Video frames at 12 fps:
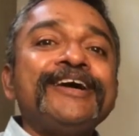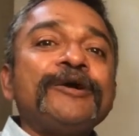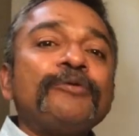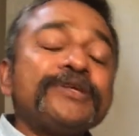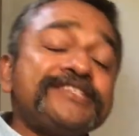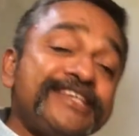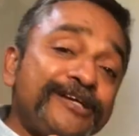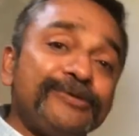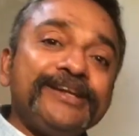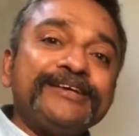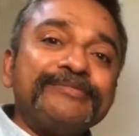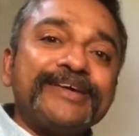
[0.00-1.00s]
What's
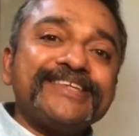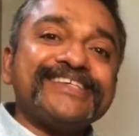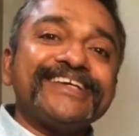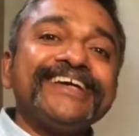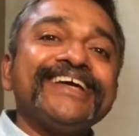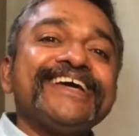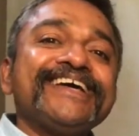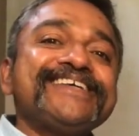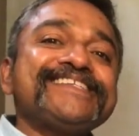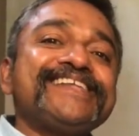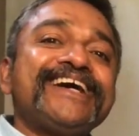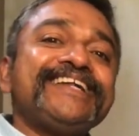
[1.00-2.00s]
equally amazing
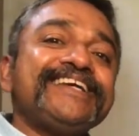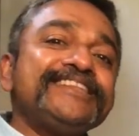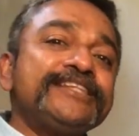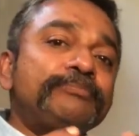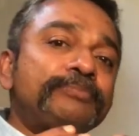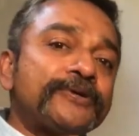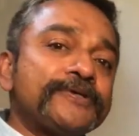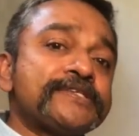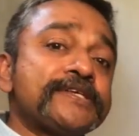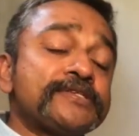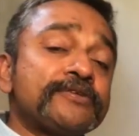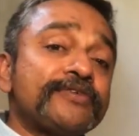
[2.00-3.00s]
is that in the
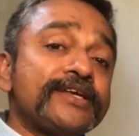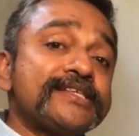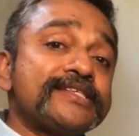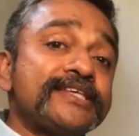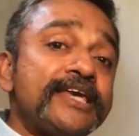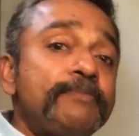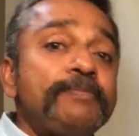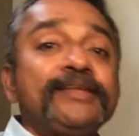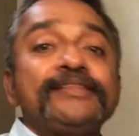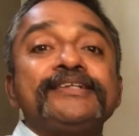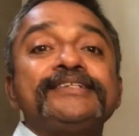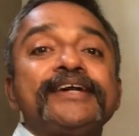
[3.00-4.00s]
process of
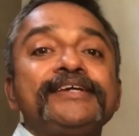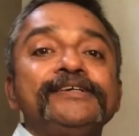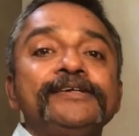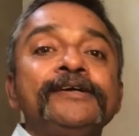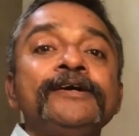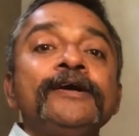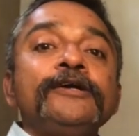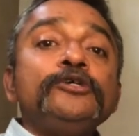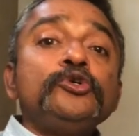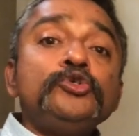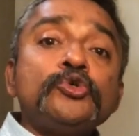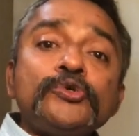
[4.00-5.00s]
escaping the tiger,
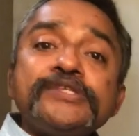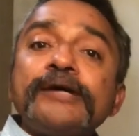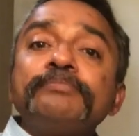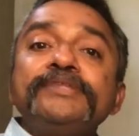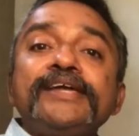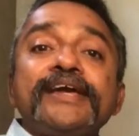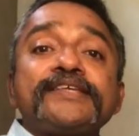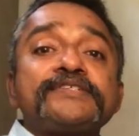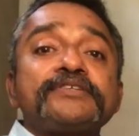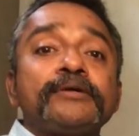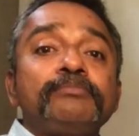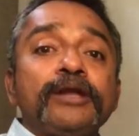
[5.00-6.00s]
you use up the
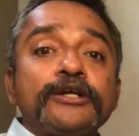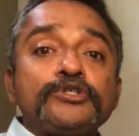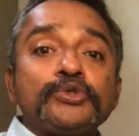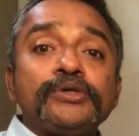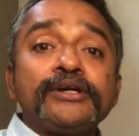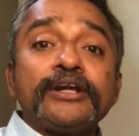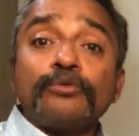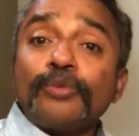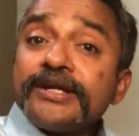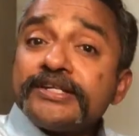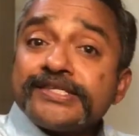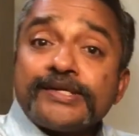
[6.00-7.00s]
extra blood sugar, and
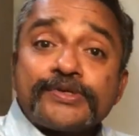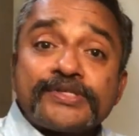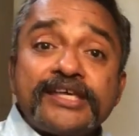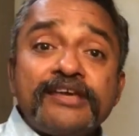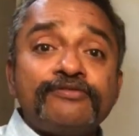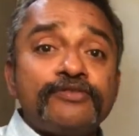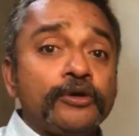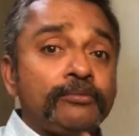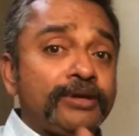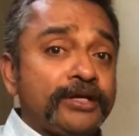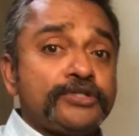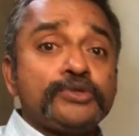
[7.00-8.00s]
once you're safe, your
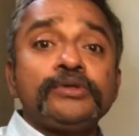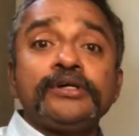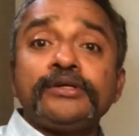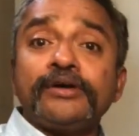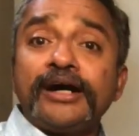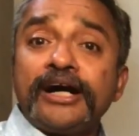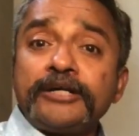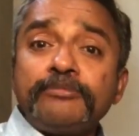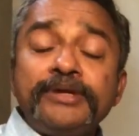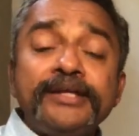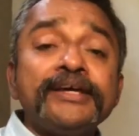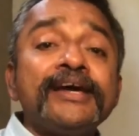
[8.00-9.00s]
blood sugar, your
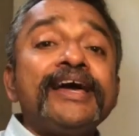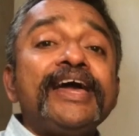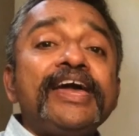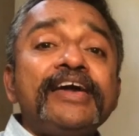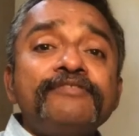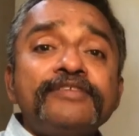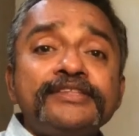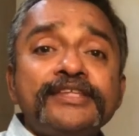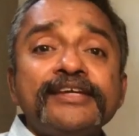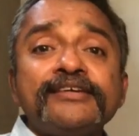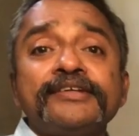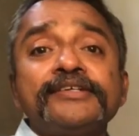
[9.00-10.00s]
heartbeat,
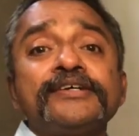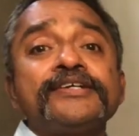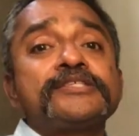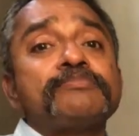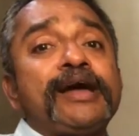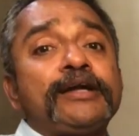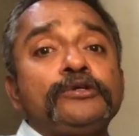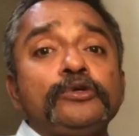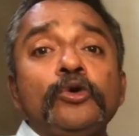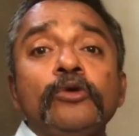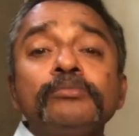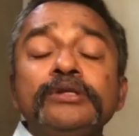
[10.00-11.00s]
everything returns back to
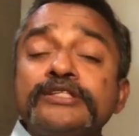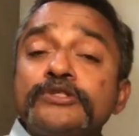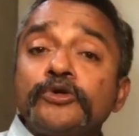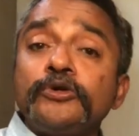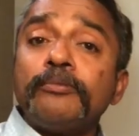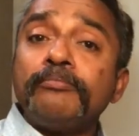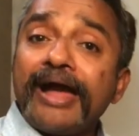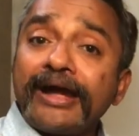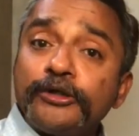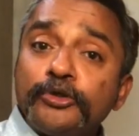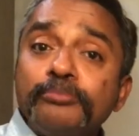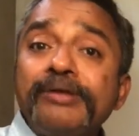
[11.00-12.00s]
normal, so you're
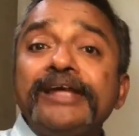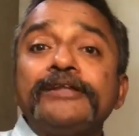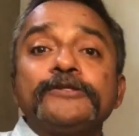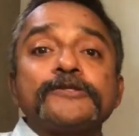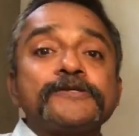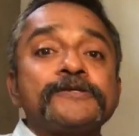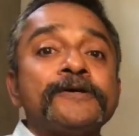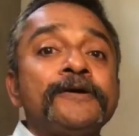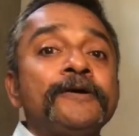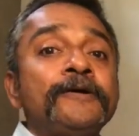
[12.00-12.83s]
back to balance.